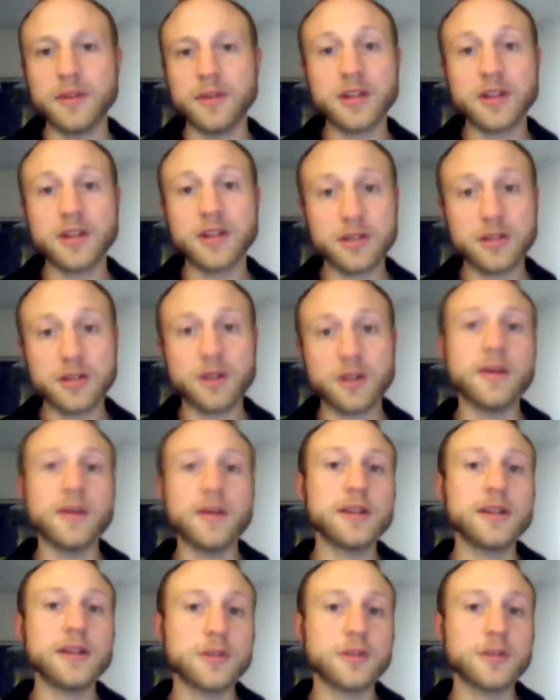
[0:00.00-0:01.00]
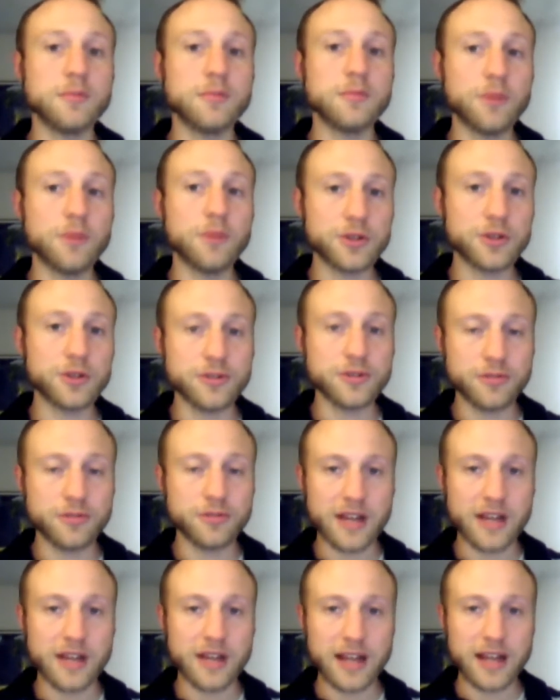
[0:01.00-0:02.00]
is going to start making some motions
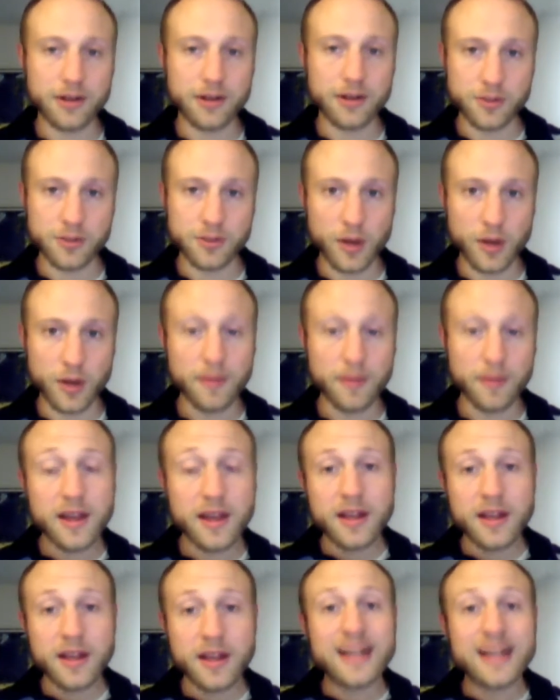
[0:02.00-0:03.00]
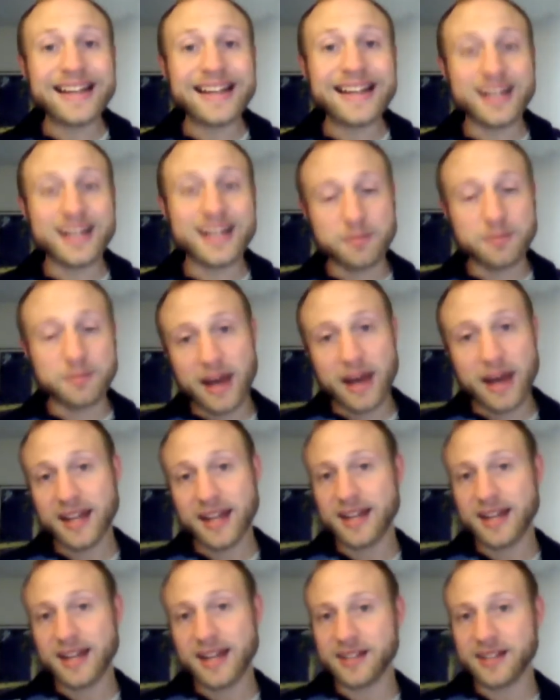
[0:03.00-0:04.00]
through the eighth house as well. It has
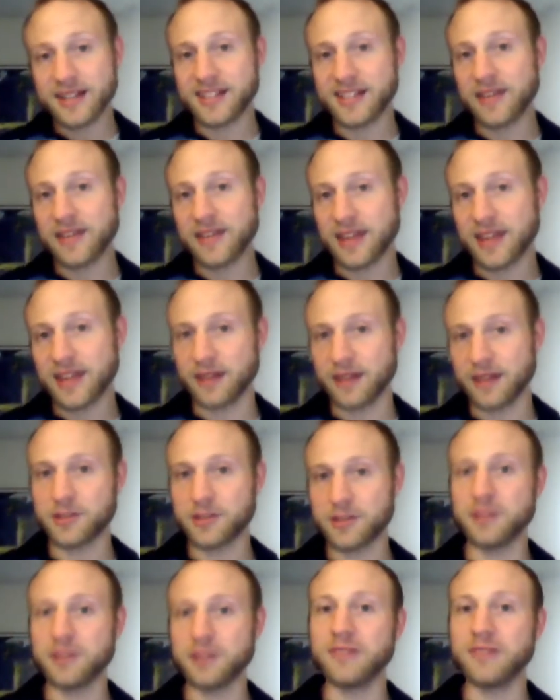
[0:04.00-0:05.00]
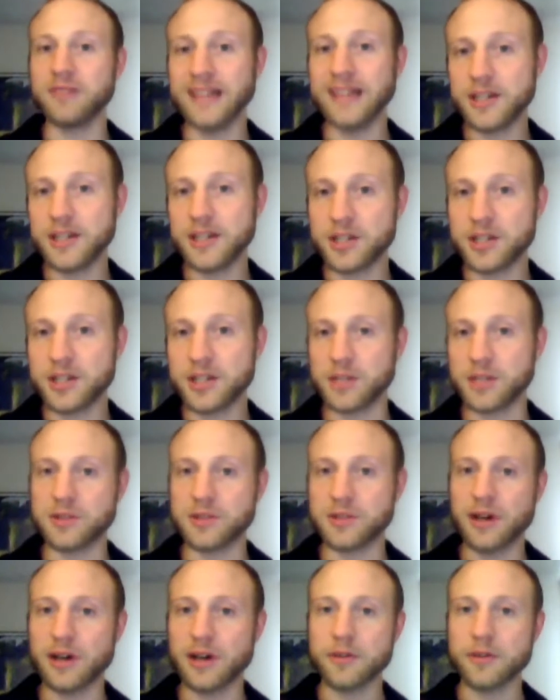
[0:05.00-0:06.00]
been in his seventh house of
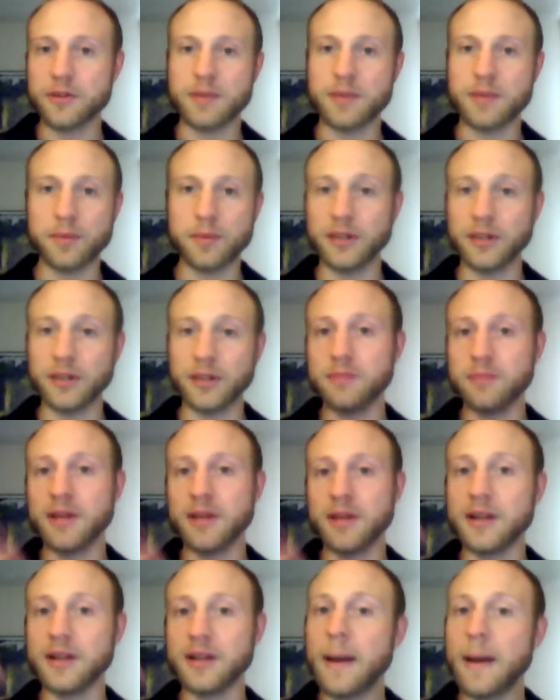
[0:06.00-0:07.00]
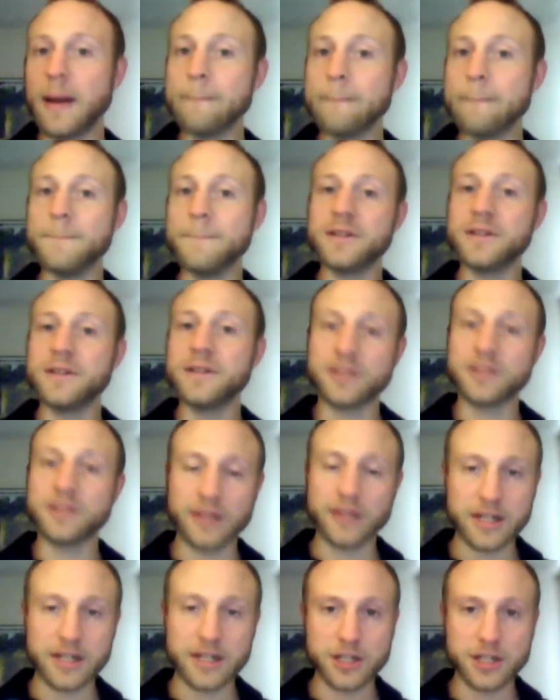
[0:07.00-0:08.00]
relationships and other people, in
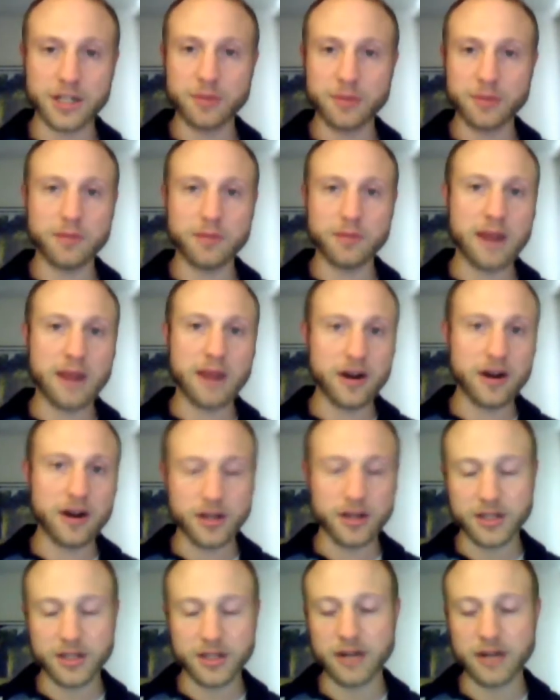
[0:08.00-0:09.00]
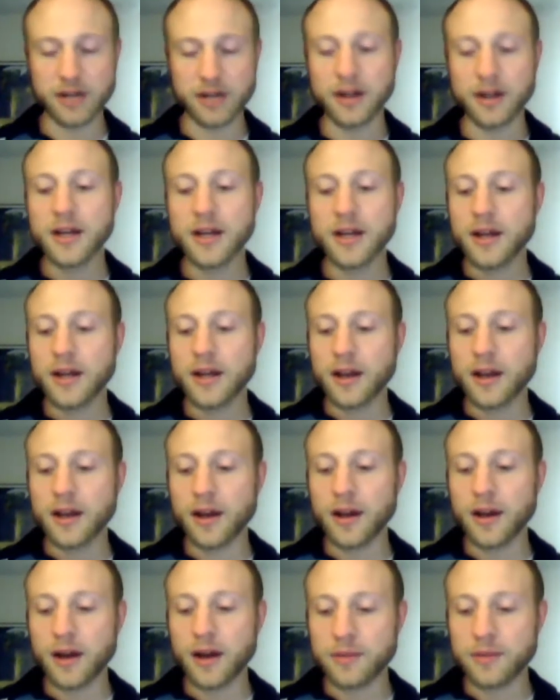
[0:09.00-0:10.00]
business relationships, in marriage, etc.,
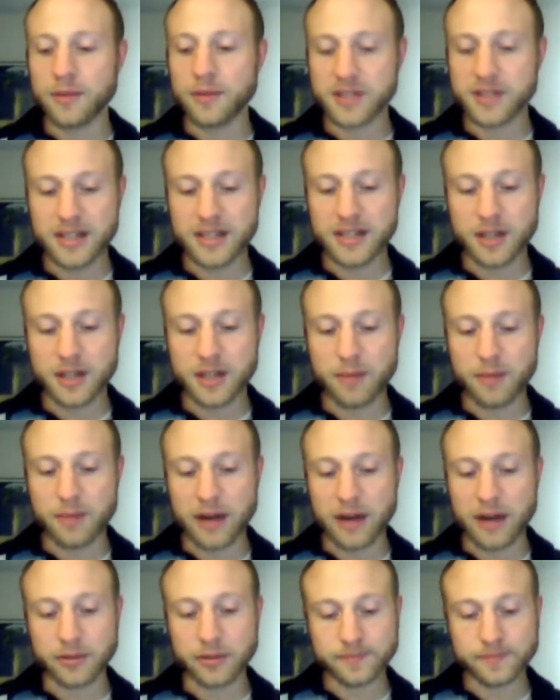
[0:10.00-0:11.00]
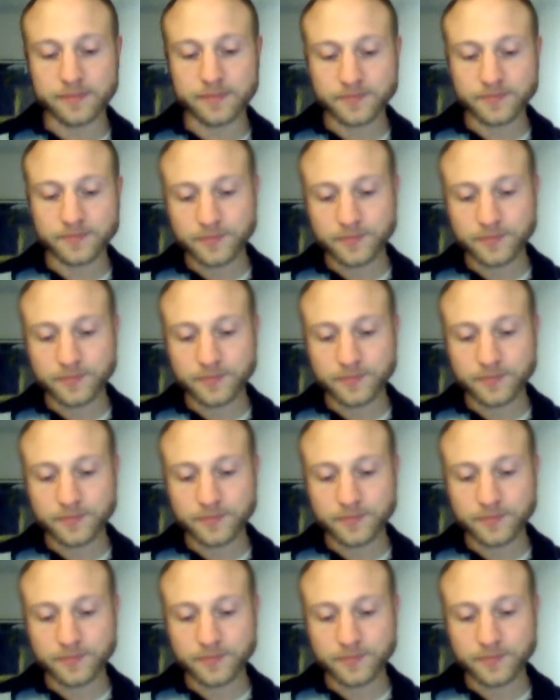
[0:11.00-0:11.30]
since about